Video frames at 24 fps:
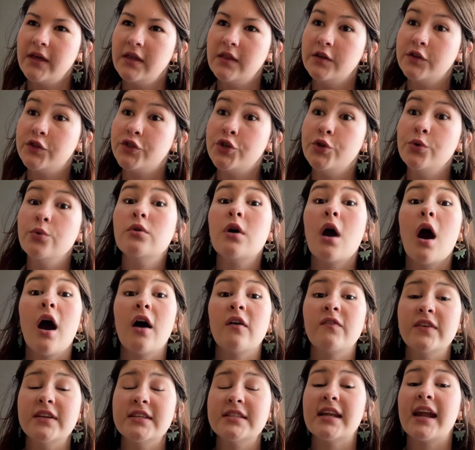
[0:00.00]
the 2
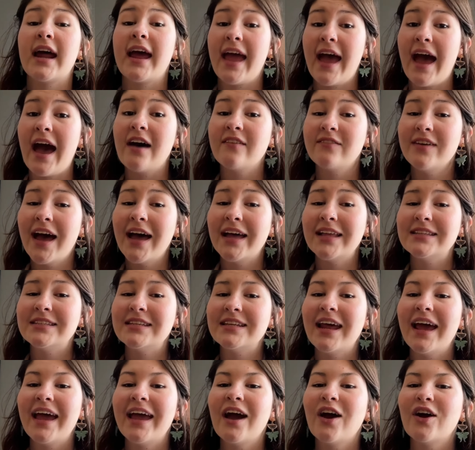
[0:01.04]
coffees that I have had
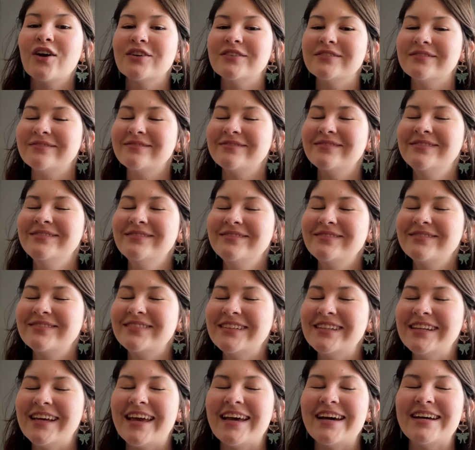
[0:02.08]
today are
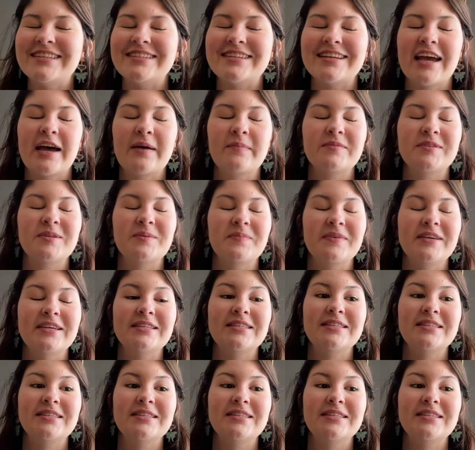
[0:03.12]
really catching up to me.